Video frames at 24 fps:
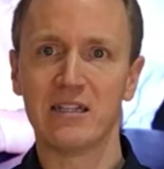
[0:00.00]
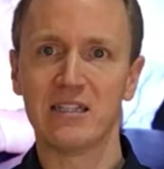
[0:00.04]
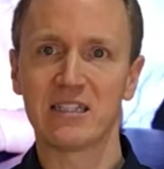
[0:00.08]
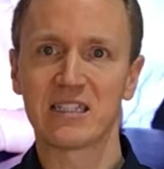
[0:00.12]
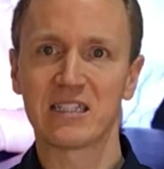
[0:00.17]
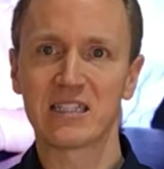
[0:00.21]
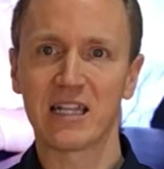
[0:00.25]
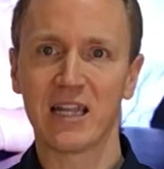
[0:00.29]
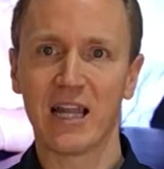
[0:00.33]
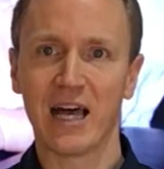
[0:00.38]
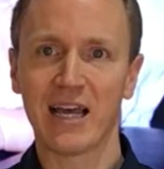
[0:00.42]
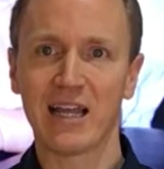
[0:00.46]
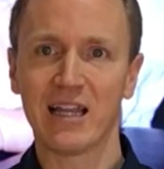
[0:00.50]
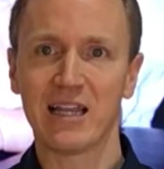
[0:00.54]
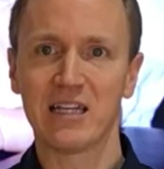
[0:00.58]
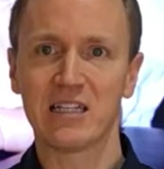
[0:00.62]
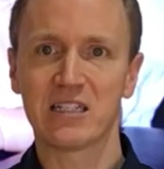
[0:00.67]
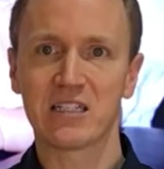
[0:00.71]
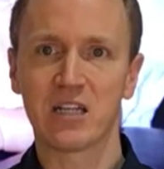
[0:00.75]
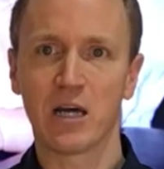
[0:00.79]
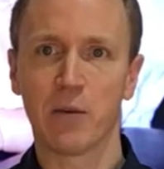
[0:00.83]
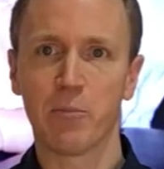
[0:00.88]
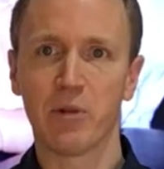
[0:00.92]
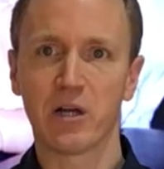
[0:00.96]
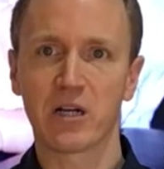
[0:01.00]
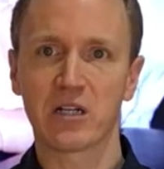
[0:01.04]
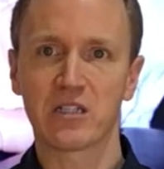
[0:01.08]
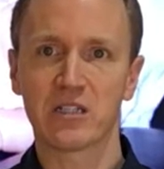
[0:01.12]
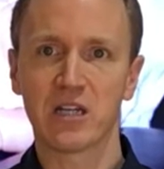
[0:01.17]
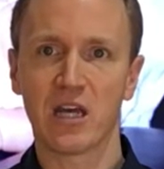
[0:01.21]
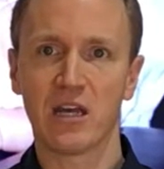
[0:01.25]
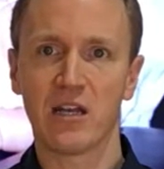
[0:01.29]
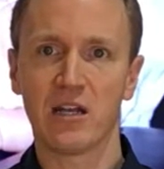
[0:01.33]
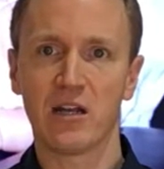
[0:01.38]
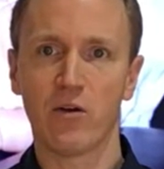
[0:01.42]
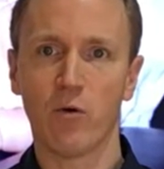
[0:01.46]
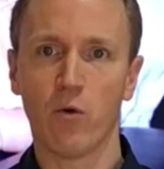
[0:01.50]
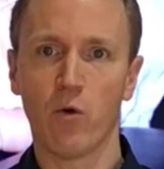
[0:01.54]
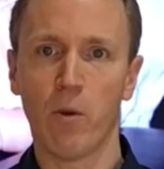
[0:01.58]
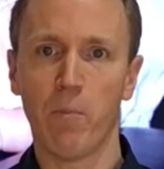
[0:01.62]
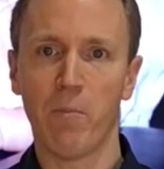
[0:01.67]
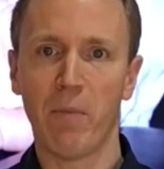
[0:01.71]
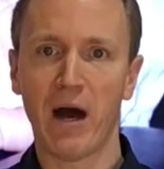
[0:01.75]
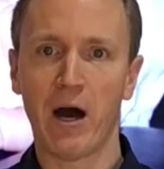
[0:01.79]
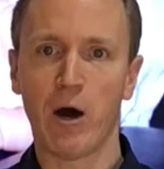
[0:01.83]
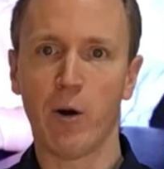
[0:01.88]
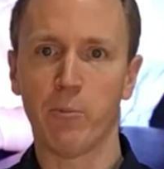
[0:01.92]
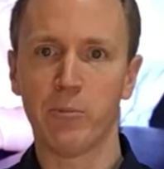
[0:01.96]
that is slightly subluxated
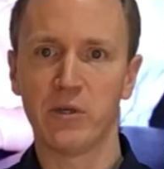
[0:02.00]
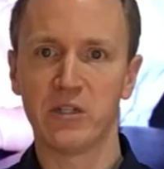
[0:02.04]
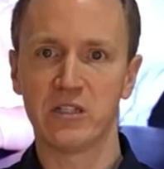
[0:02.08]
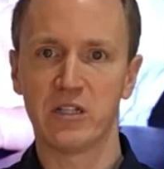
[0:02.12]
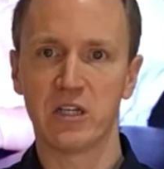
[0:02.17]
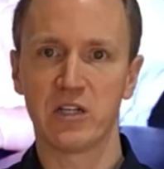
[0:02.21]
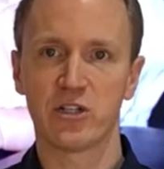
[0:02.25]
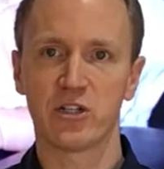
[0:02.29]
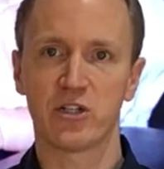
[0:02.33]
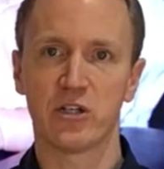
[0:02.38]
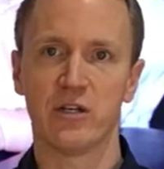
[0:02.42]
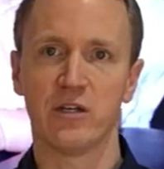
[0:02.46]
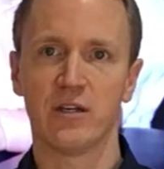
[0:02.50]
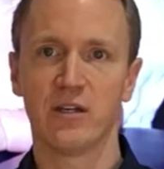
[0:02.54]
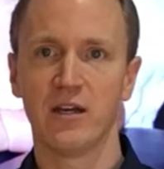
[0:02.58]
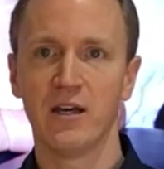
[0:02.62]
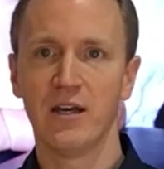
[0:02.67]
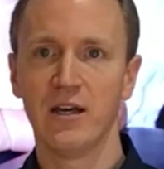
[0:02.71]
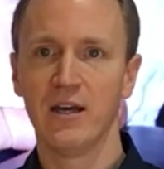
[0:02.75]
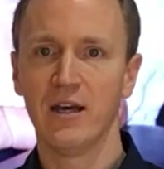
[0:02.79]
or malpositioned,